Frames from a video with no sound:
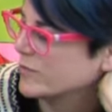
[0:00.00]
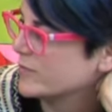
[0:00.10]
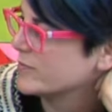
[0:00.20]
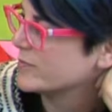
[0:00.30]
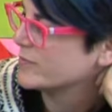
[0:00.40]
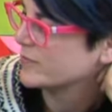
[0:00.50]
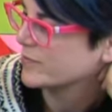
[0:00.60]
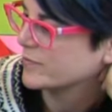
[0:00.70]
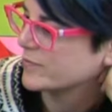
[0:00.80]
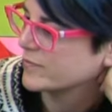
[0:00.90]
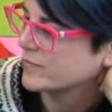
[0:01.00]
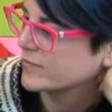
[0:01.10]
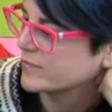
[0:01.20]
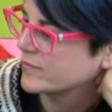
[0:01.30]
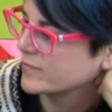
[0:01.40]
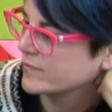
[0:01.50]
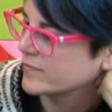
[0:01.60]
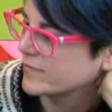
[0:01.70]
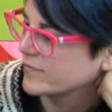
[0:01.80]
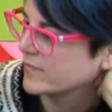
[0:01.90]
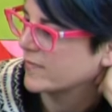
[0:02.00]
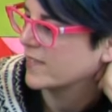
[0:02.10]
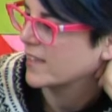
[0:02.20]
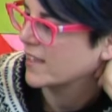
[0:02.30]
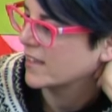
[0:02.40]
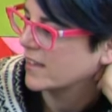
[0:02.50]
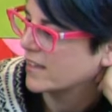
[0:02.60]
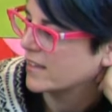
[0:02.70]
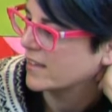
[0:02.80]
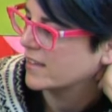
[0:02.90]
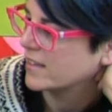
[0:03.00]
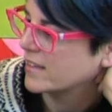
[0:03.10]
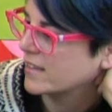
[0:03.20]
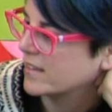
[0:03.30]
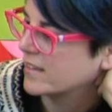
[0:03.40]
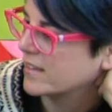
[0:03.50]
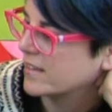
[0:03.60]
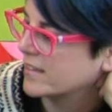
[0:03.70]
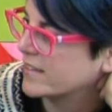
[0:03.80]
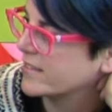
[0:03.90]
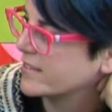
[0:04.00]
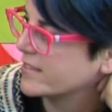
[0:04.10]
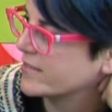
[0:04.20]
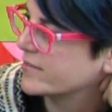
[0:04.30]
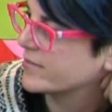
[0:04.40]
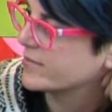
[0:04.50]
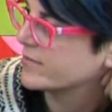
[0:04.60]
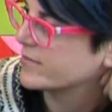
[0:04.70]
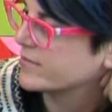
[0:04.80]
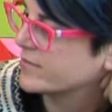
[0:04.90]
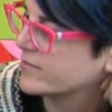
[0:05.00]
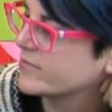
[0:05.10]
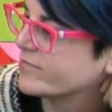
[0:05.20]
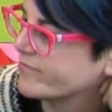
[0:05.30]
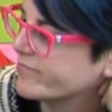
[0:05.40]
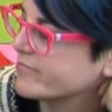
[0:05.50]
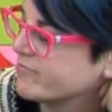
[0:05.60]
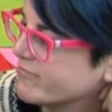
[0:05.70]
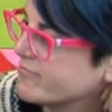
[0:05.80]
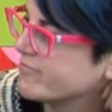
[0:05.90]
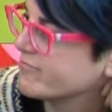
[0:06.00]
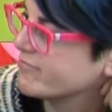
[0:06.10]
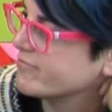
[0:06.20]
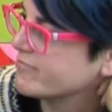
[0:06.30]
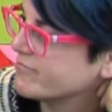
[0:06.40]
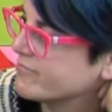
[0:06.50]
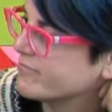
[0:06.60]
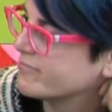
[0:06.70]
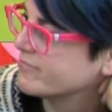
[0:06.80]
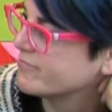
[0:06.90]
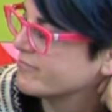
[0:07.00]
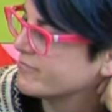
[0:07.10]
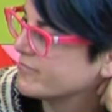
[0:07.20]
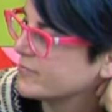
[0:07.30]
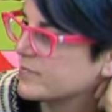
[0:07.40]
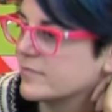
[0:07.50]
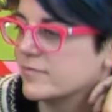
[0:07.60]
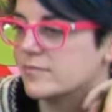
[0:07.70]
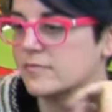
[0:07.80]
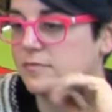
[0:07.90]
[no speech]